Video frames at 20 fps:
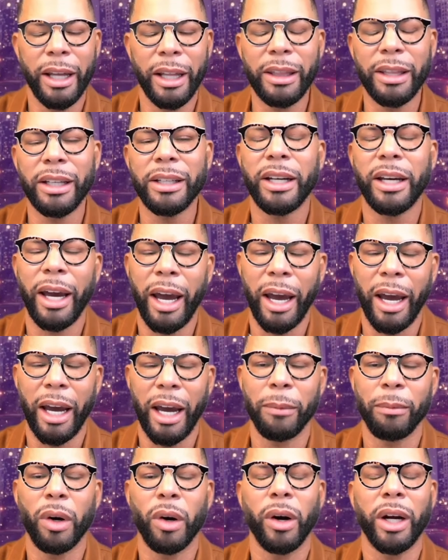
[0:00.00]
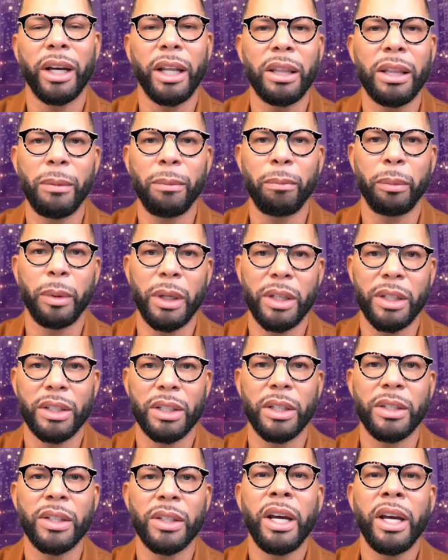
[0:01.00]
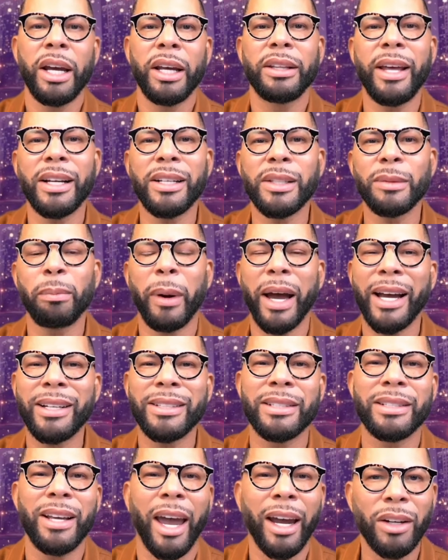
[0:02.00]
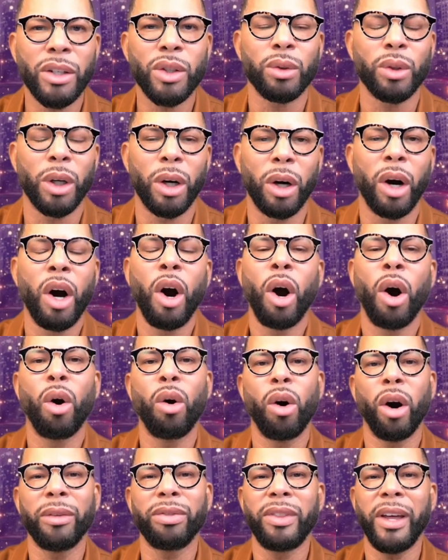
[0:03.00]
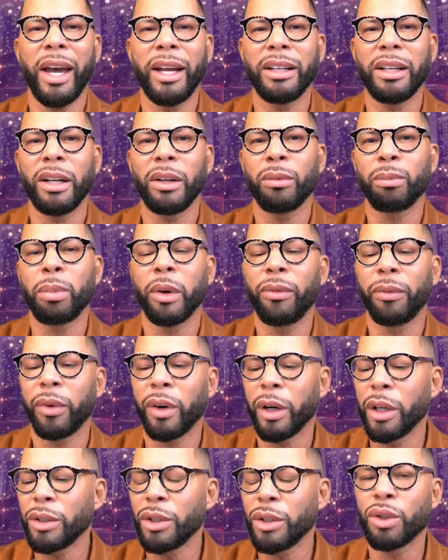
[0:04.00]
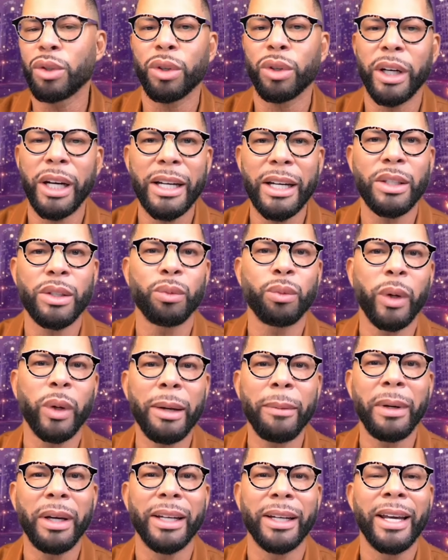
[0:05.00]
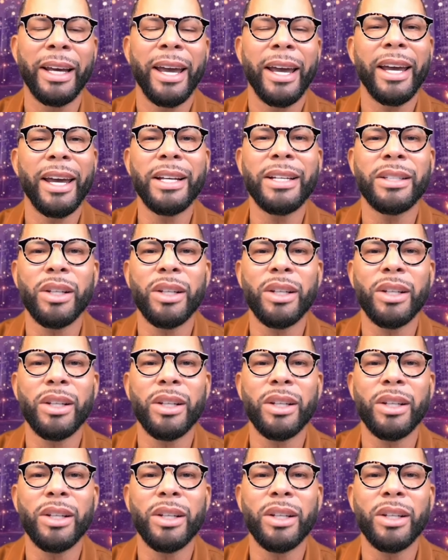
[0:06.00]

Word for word: the game or in the business that's bisexual or that prefers trans women. It's